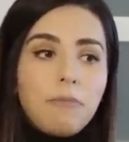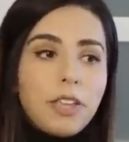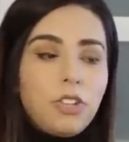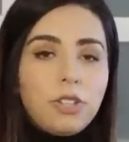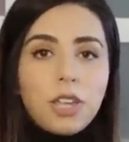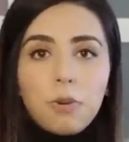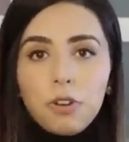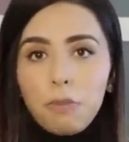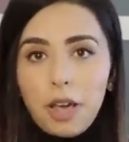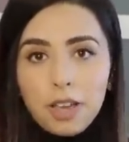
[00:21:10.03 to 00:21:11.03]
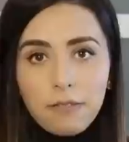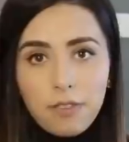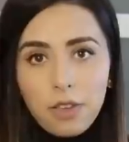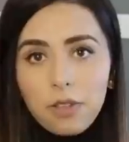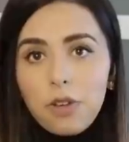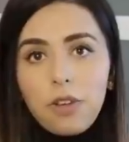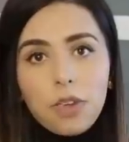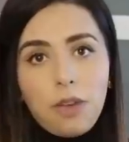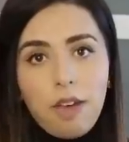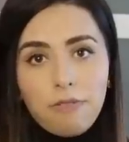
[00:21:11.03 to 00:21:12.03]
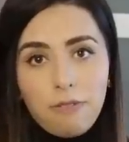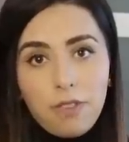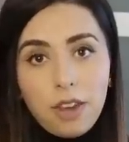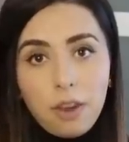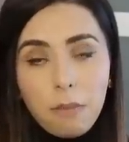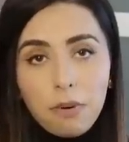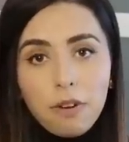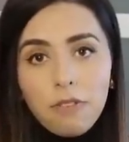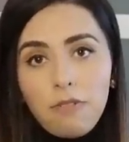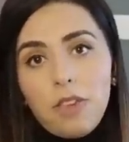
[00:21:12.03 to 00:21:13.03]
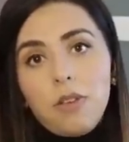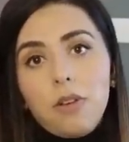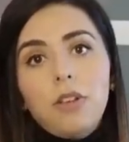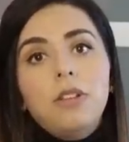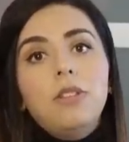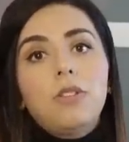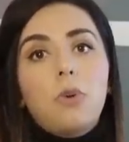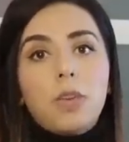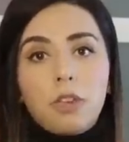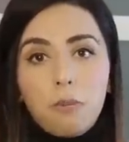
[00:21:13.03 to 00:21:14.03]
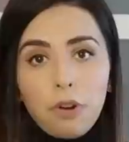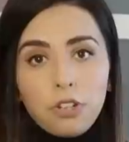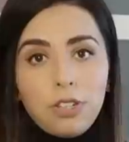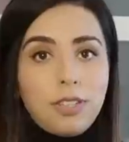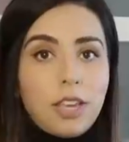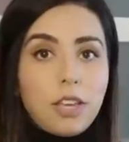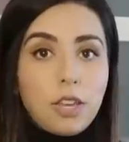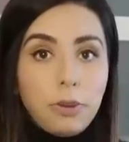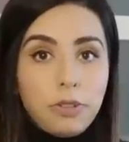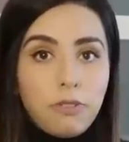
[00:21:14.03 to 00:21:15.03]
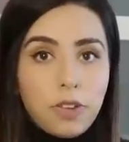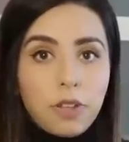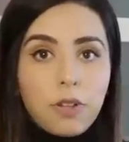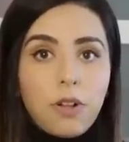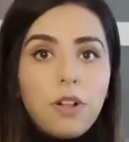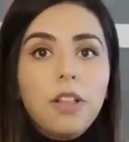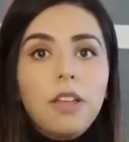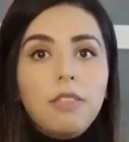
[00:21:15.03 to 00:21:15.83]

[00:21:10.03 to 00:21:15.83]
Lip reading: It's just like when you're buying a vehicle, you have the VIN number of the vehicle, and so when you purchase, say, a used vehicle,